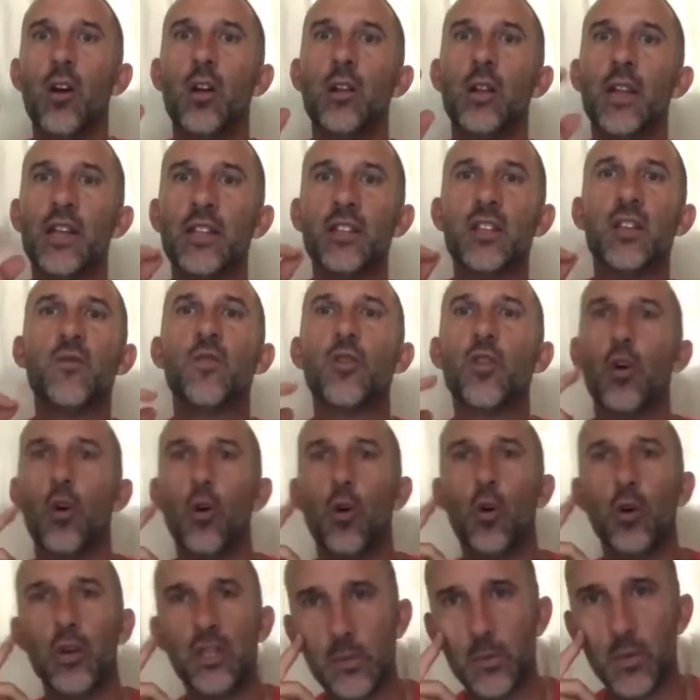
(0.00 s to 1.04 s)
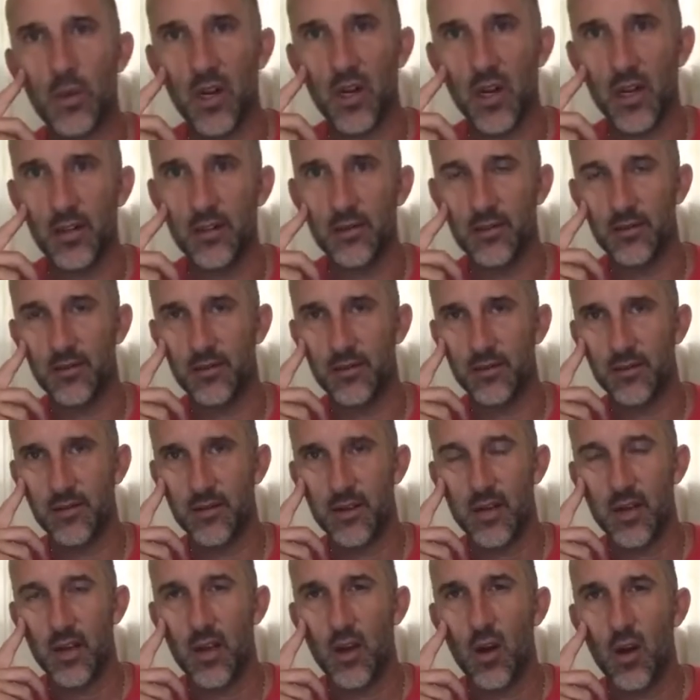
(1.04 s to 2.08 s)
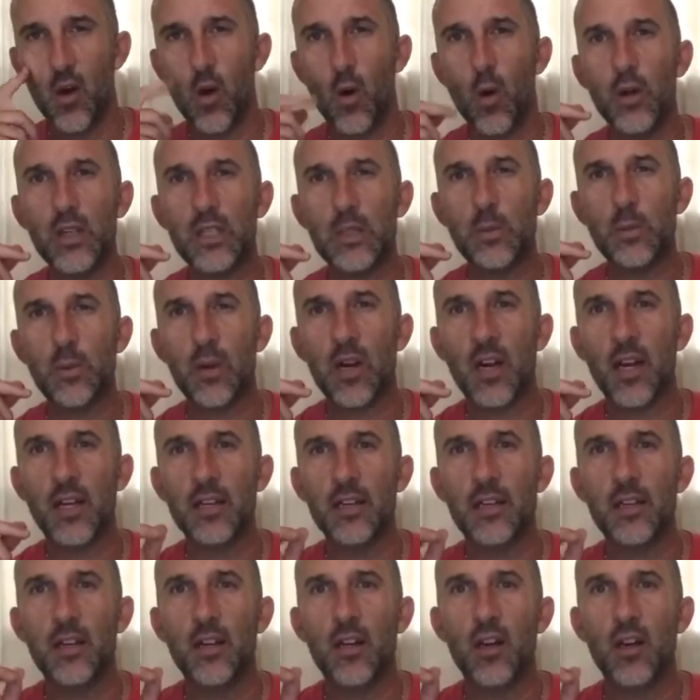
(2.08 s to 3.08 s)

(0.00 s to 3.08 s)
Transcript: listen for the Holy Spirit. Holy Spirit,